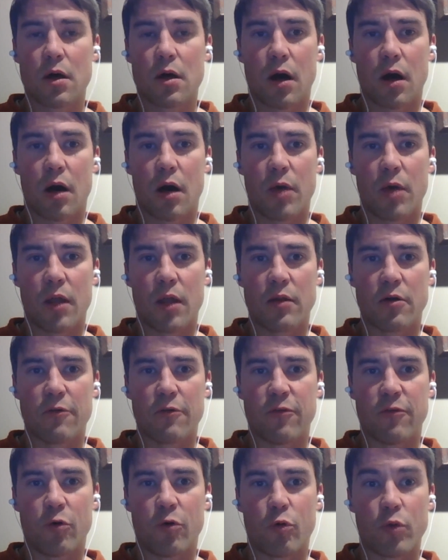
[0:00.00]
And a
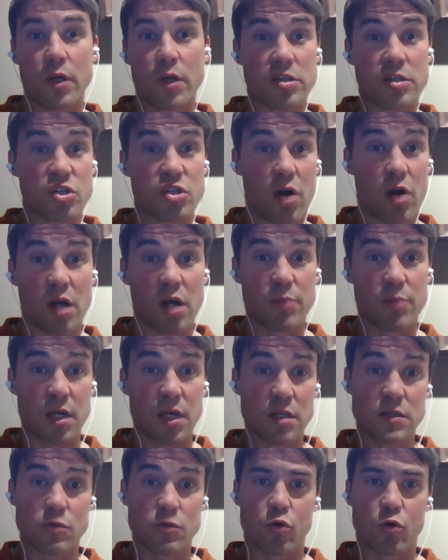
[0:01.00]
full reconstruct
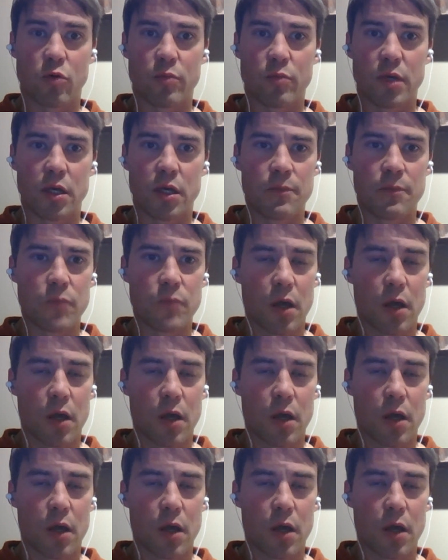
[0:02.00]
means we'll be